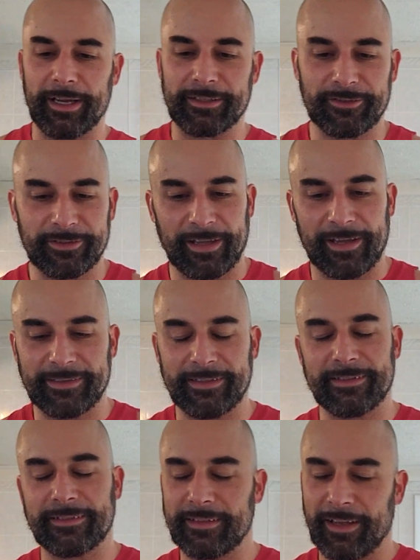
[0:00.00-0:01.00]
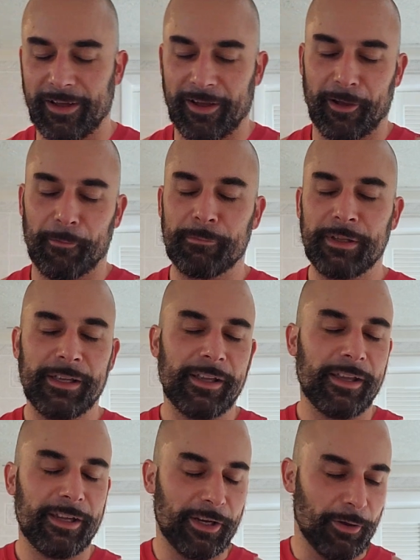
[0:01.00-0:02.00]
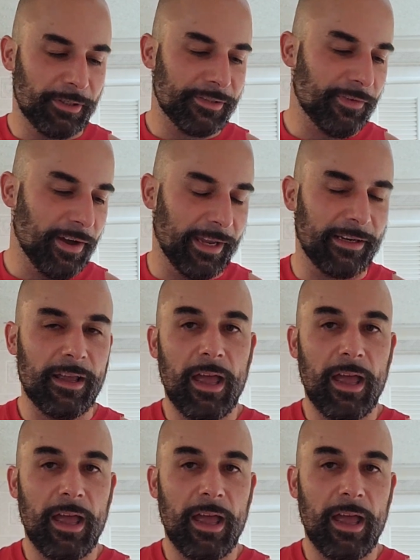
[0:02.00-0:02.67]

exercises, it's fine.